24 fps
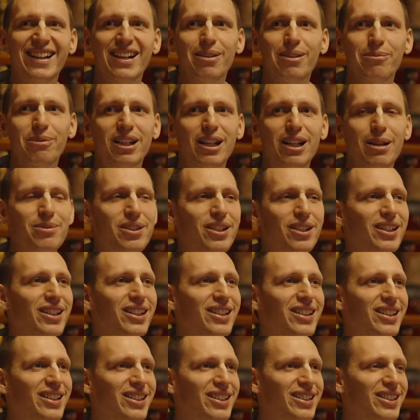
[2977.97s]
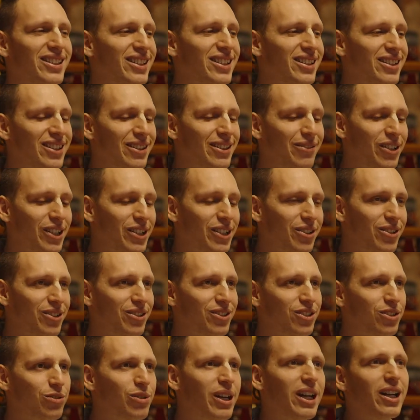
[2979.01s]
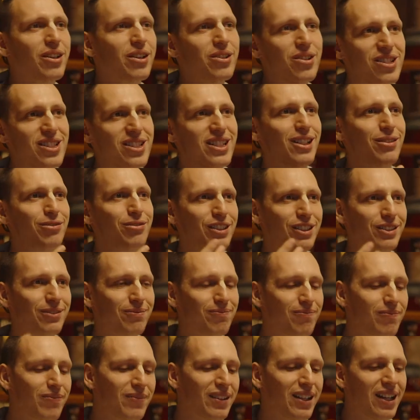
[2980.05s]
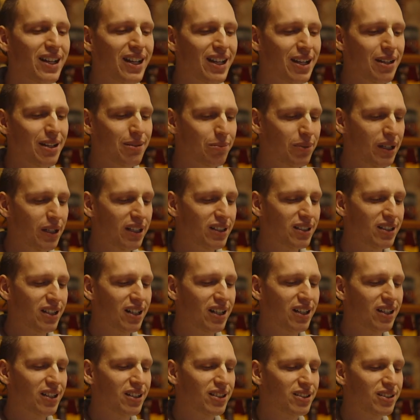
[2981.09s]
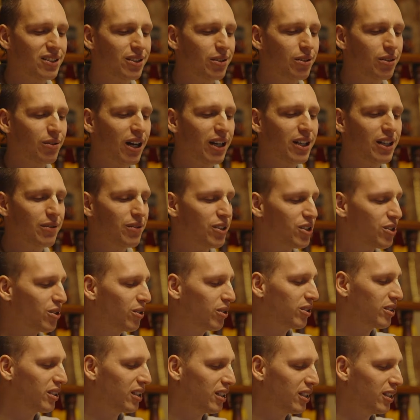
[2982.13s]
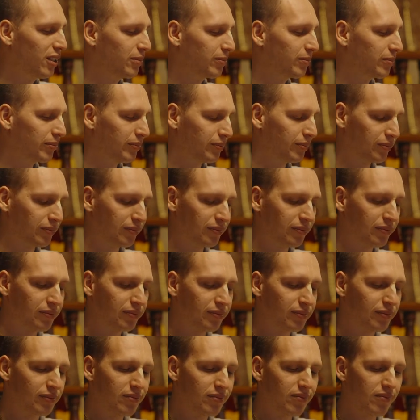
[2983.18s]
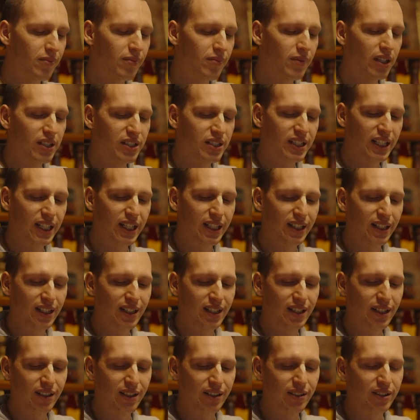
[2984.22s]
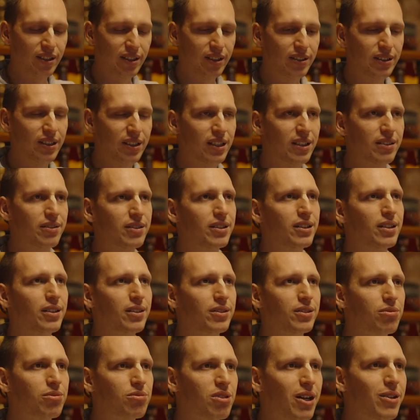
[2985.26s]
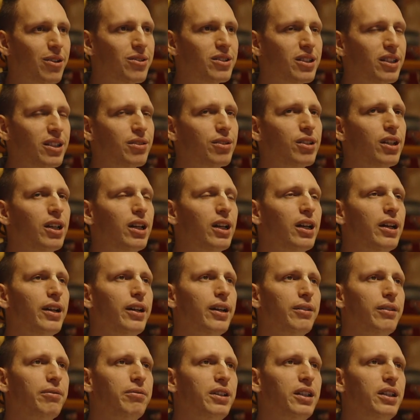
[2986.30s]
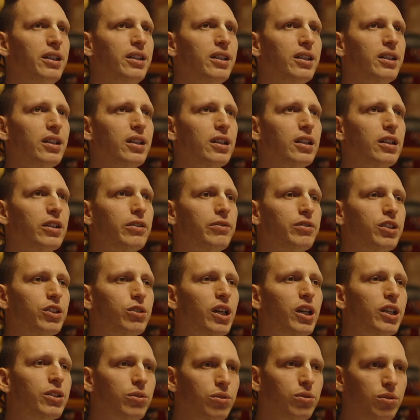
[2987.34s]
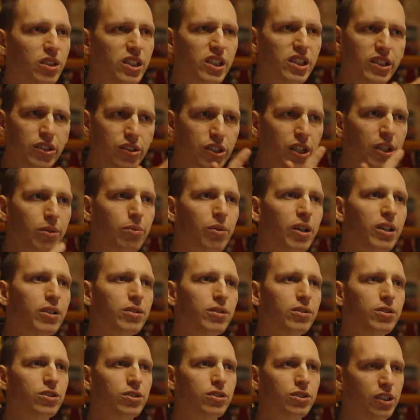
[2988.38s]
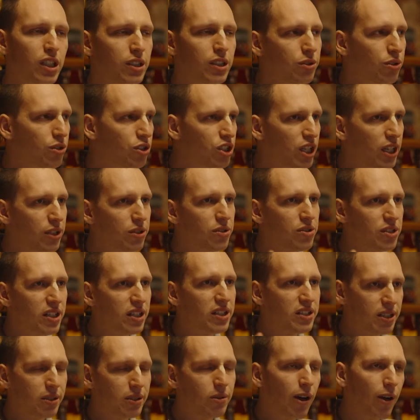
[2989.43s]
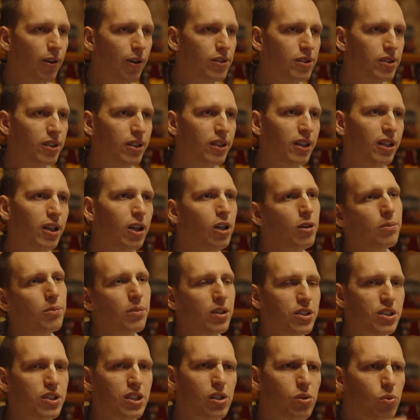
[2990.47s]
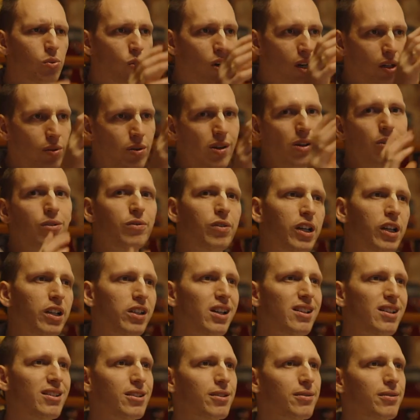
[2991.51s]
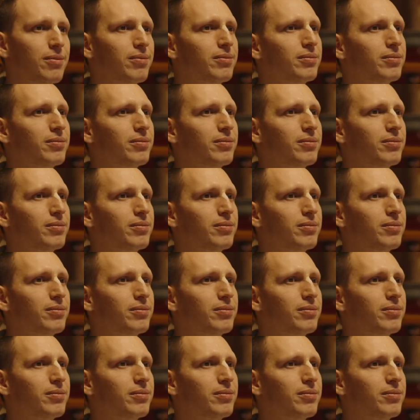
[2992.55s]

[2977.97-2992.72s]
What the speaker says: Becomes a thing where you strangle yourself in. But so rather we should see on the rounds that we try to do at least chant one, chant your 16 rounds, but chant one round very nice.